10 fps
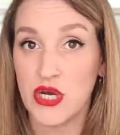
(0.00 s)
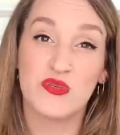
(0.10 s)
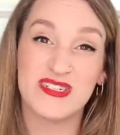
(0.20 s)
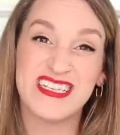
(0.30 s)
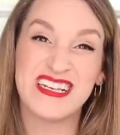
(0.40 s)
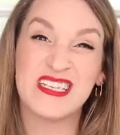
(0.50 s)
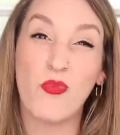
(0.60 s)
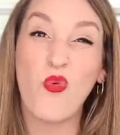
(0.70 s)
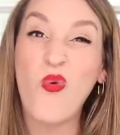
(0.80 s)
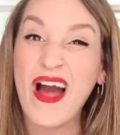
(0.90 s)
So we're seeing some
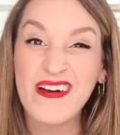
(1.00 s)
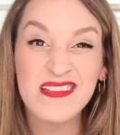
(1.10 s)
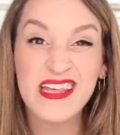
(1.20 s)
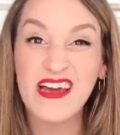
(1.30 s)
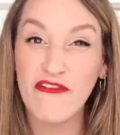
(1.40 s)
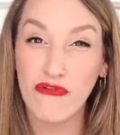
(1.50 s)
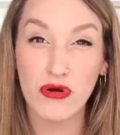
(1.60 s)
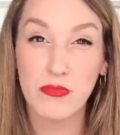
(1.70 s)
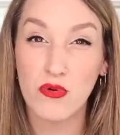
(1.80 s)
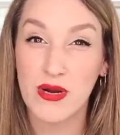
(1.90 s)
wildly
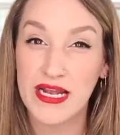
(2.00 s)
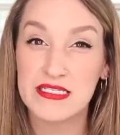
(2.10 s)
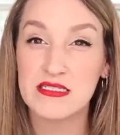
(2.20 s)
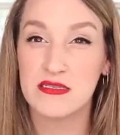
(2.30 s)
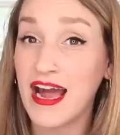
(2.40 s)
affordable rates.